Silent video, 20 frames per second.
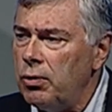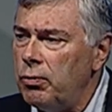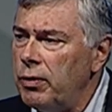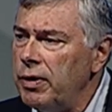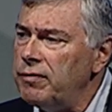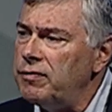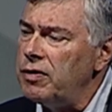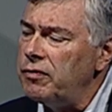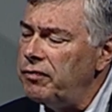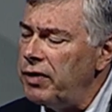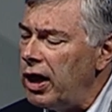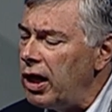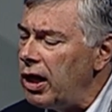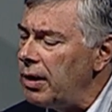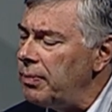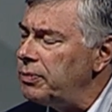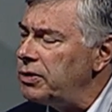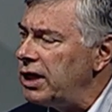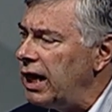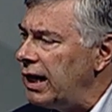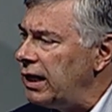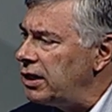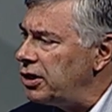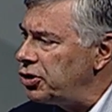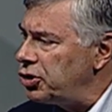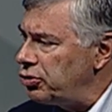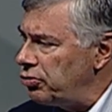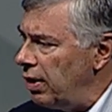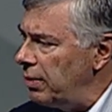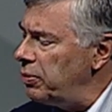We've developed a
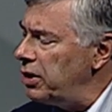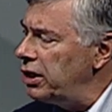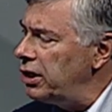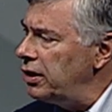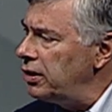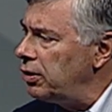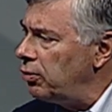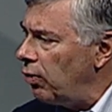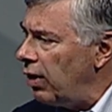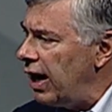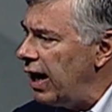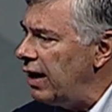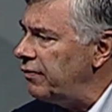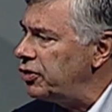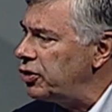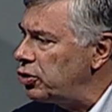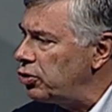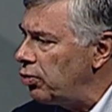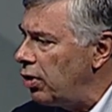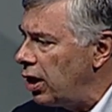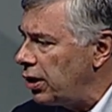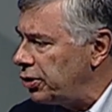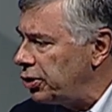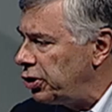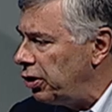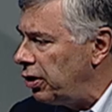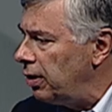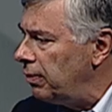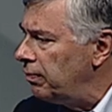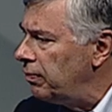distributed graph
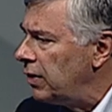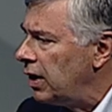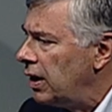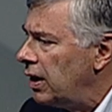structure